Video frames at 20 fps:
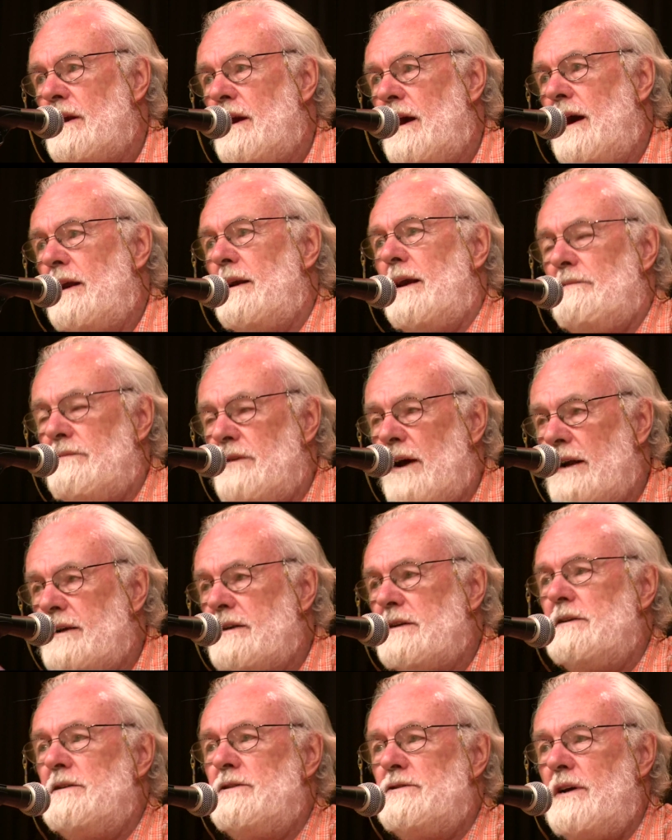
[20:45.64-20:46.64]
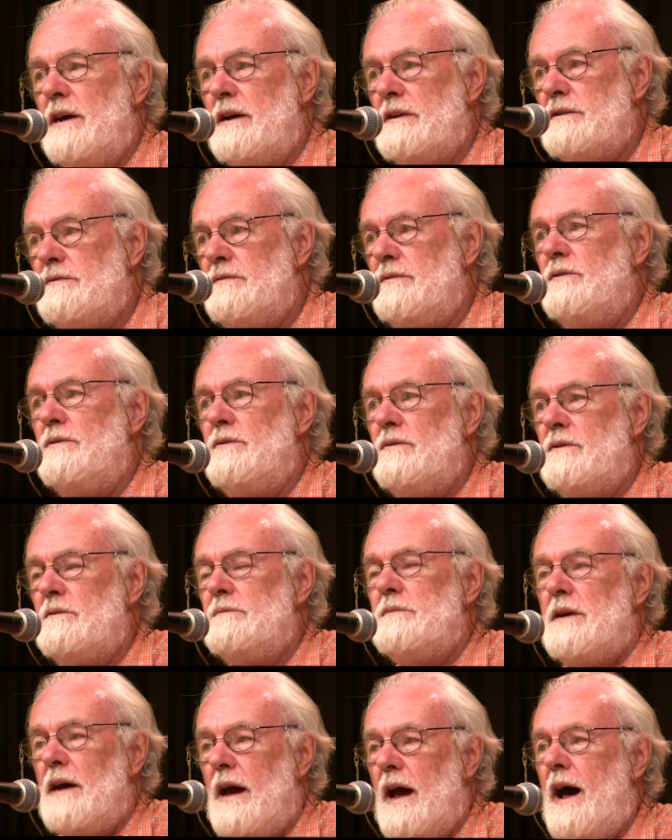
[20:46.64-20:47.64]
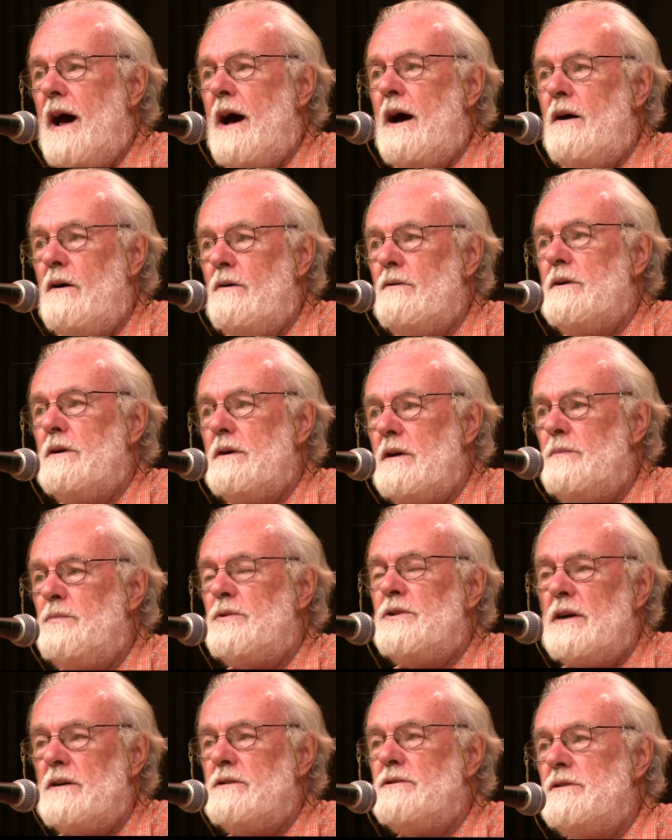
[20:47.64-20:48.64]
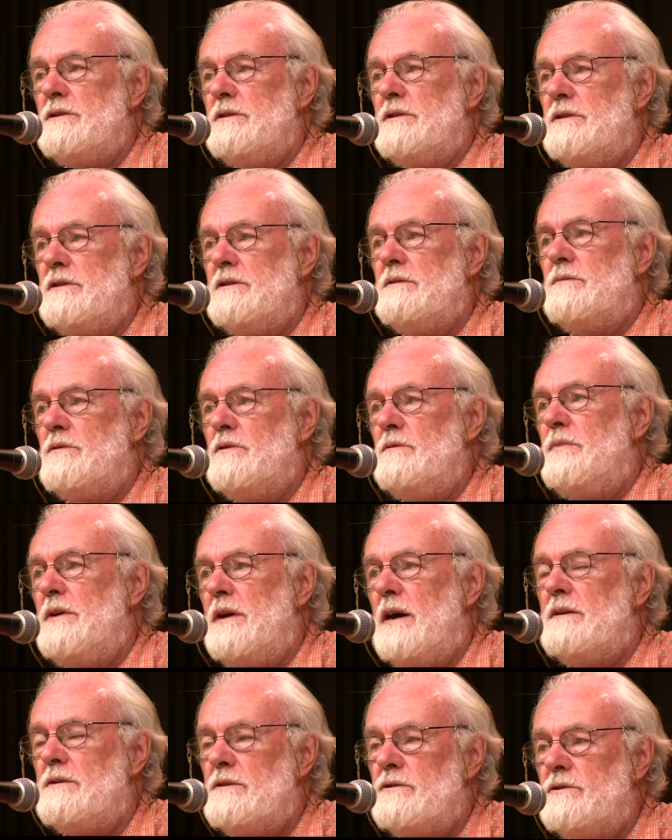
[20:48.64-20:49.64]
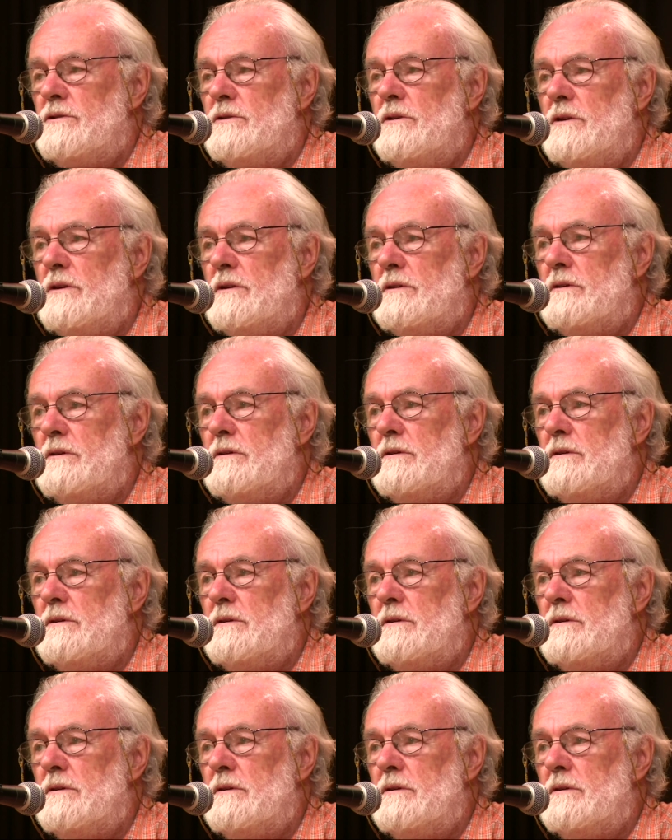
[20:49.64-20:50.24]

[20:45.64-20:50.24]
and radically transformed how a production system could be understood.